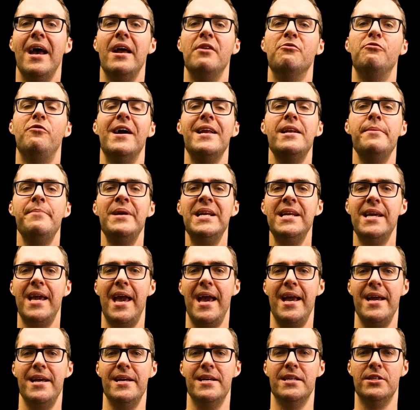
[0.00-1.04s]
And vitamin
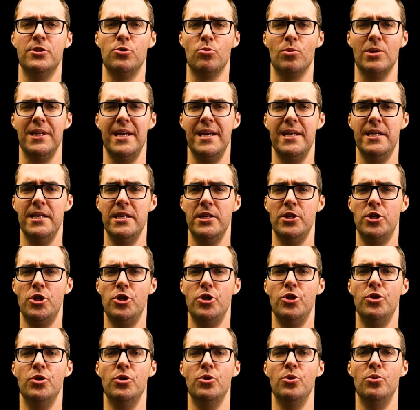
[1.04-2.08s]
K is related
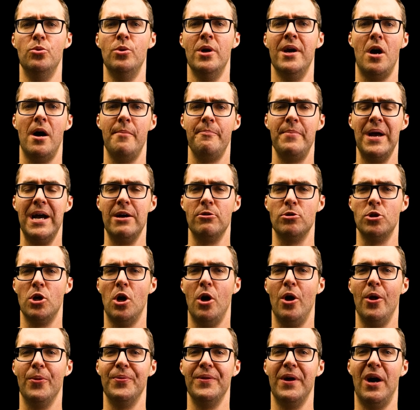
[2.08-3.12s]
to a compound
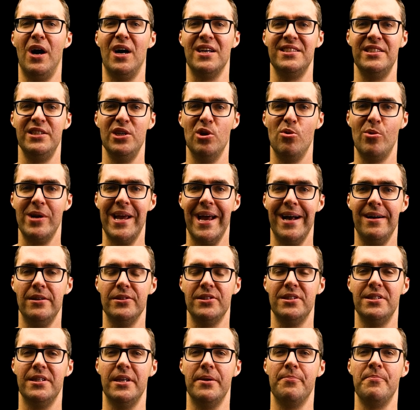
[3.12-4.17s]
called
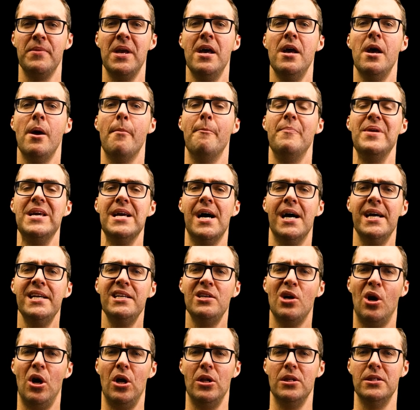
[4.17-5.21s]
osteocalcin.
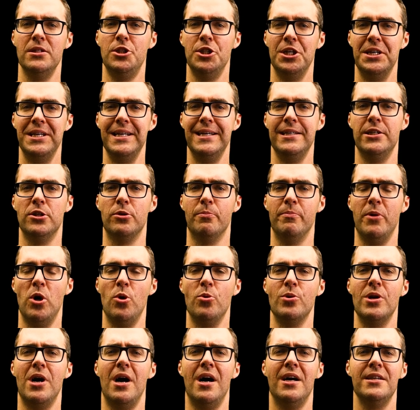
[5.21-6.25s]
Behind collagen in your
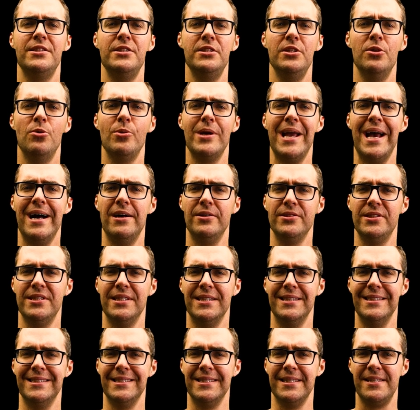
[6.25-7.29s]
bone,
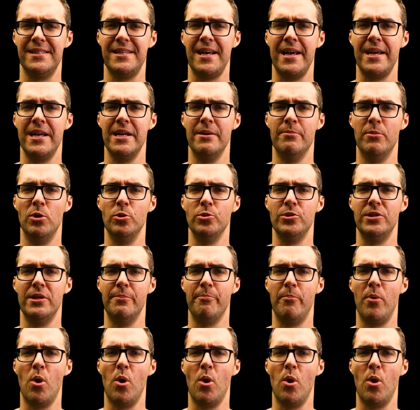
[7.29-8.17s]
osteocalcin is the second most